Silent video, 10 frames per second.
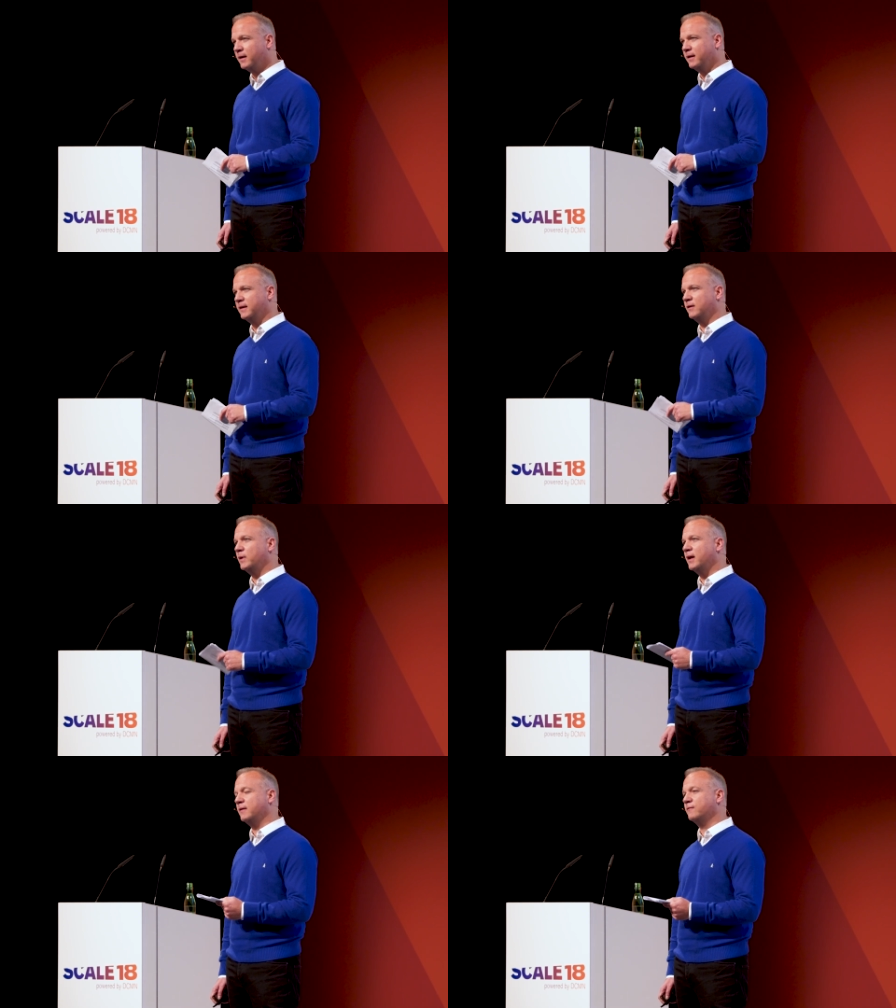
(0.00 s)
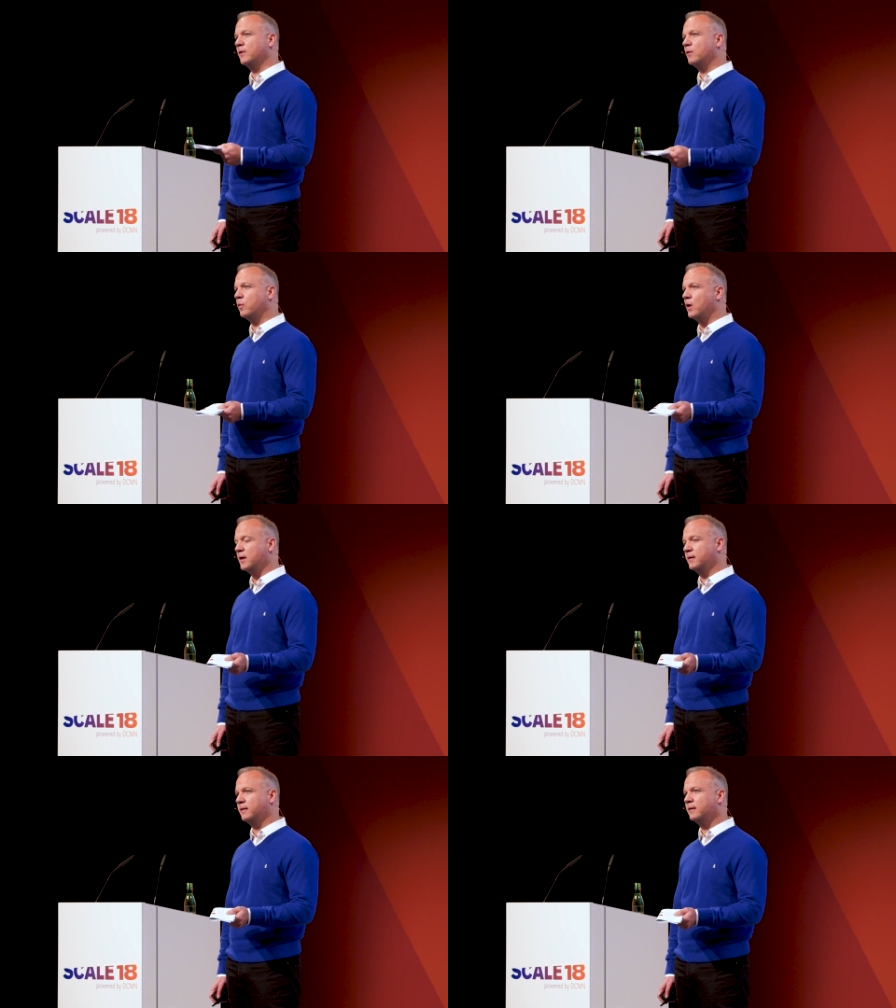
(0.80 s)
And then we have
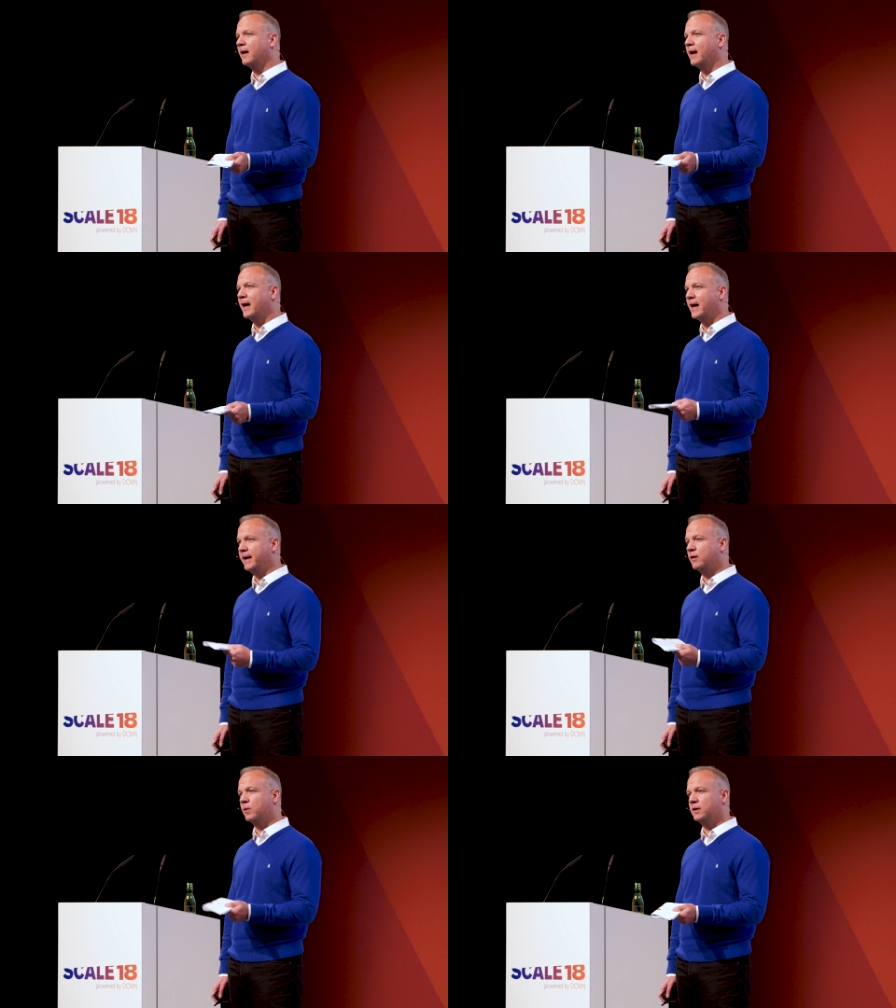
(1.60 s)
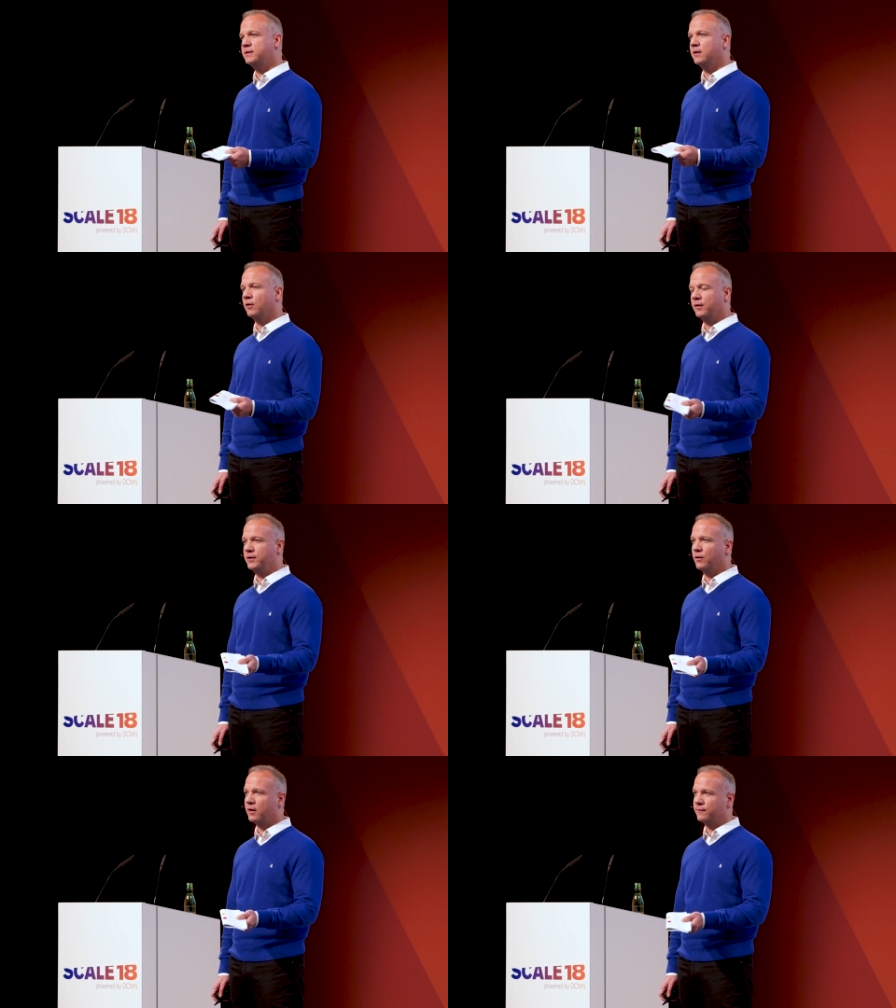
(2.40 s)
one high quality
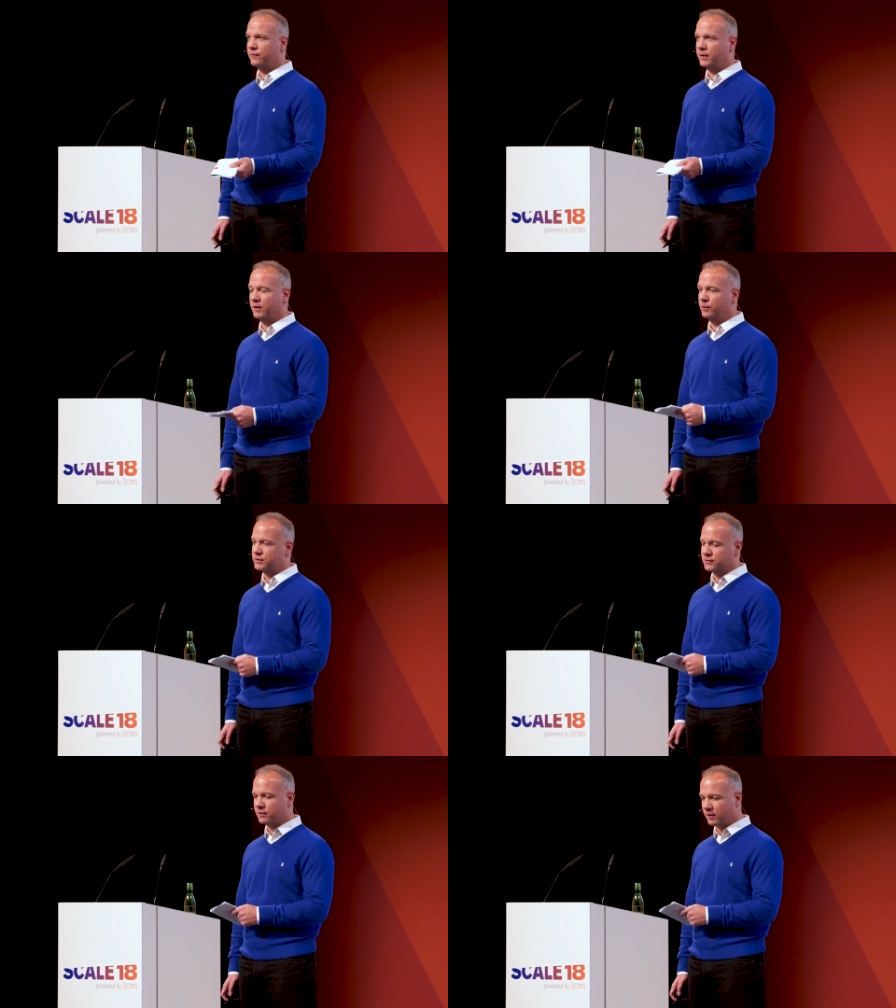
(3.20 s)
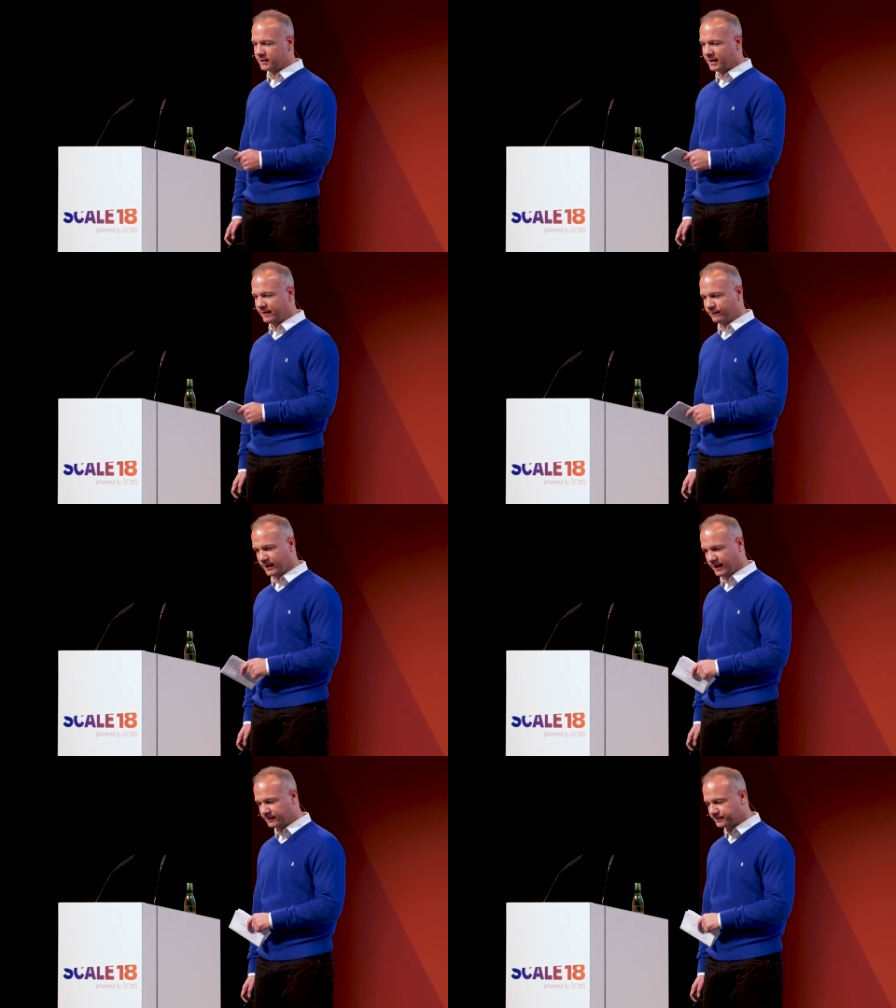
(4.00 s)
audio offering, which is called Hi
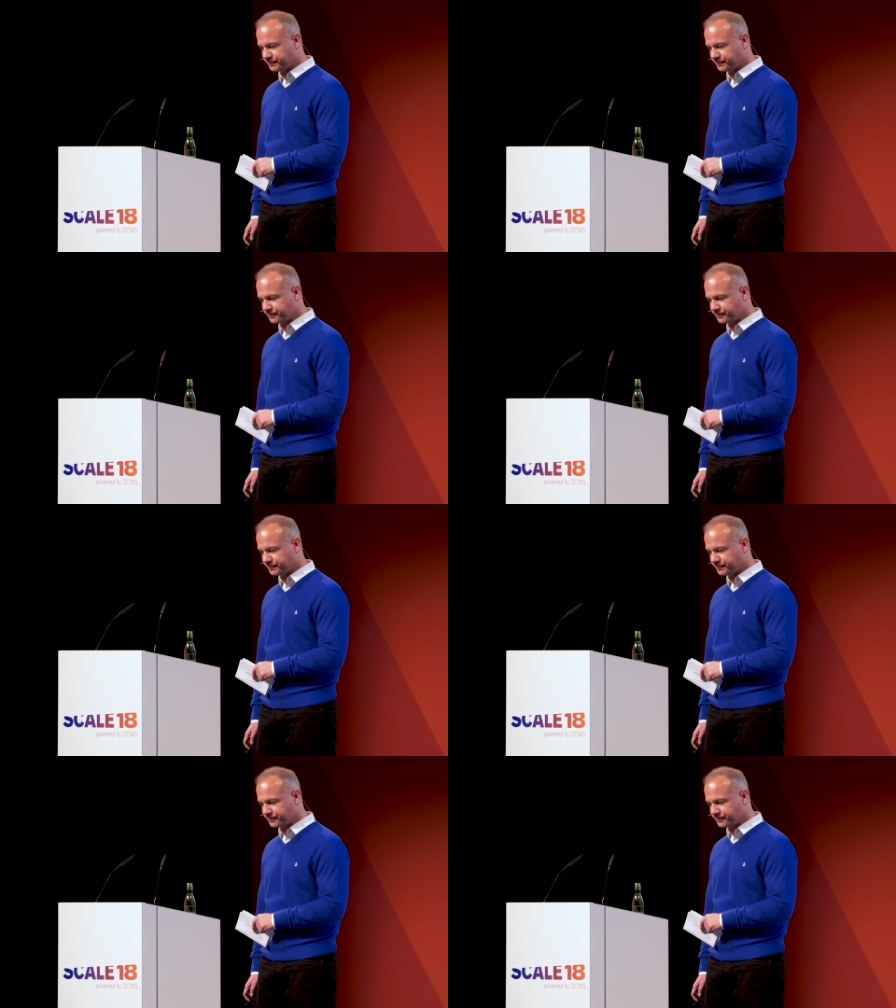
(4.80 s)
Fi.